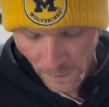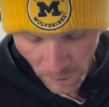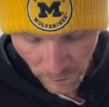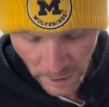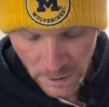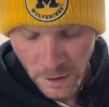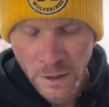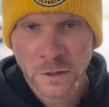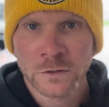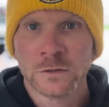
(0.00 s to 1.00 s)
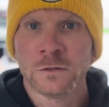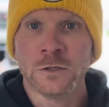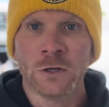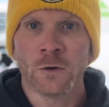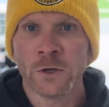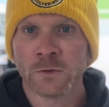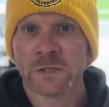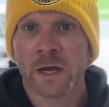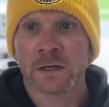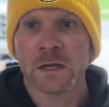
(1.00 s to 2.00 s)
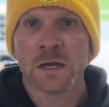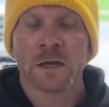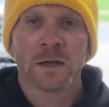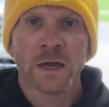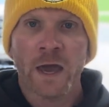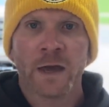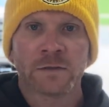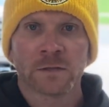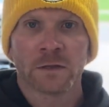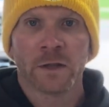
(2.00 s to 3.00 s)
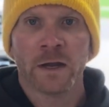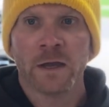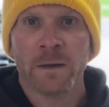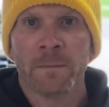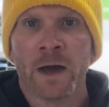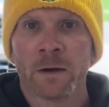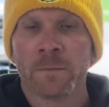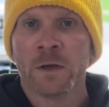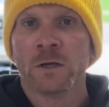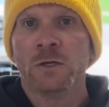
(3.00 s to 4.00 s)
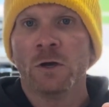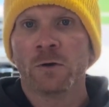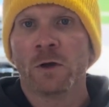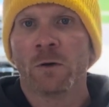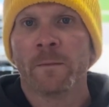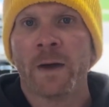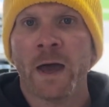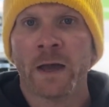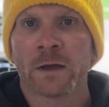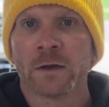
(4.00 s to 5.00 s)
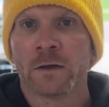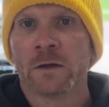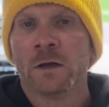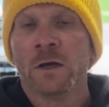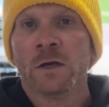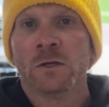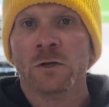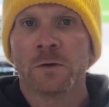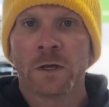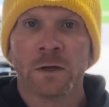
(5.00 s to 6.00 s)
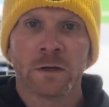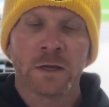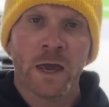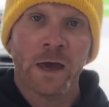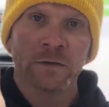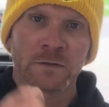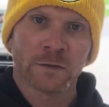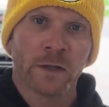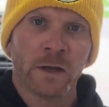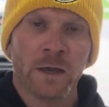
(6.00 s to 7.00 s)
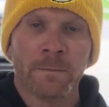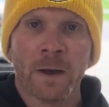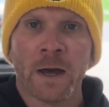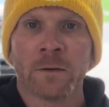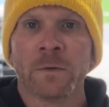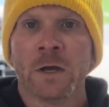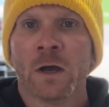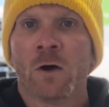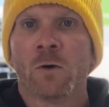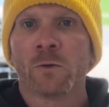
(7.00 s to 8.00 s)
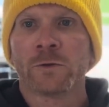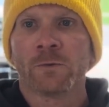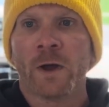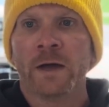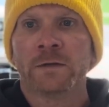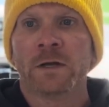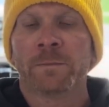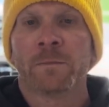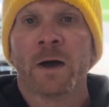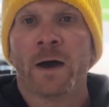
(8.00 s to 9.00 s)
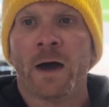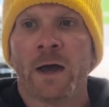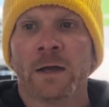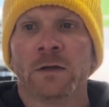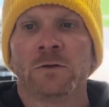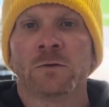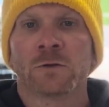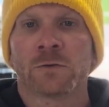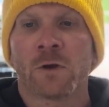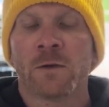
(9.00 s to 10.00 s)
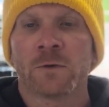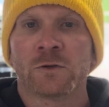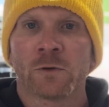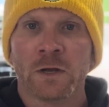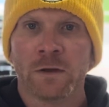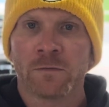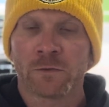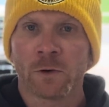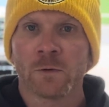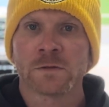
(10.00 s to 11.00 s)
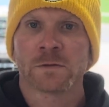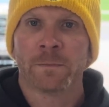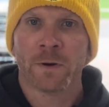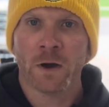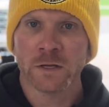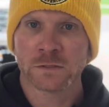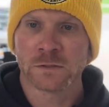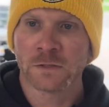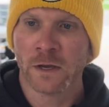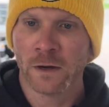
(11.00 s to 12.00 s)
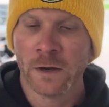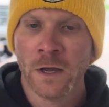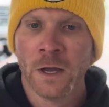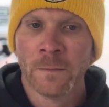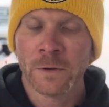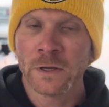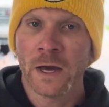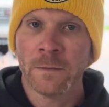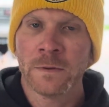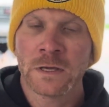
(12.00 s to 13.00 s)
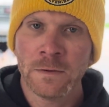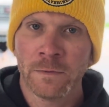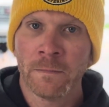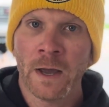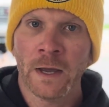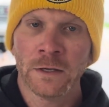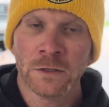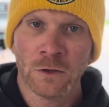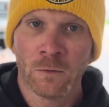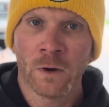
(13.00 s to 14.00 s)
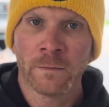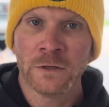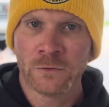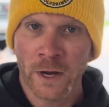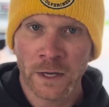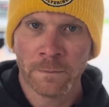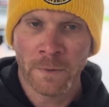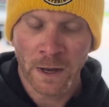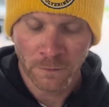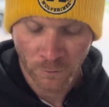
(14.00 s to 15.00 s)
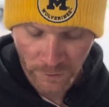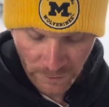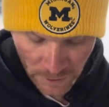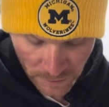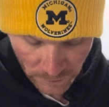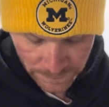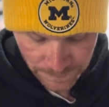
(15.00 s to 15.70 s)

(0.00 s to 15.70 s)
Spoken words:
Okay, yo-yo technique, cast, let it hit bottom, yo-yo it back. You can cast, let it hit bottom, hold your rod tip high, do a straight retrieve, throw in some pauses there, but you got to keep in mind you don't want to be dragging bottom with it either.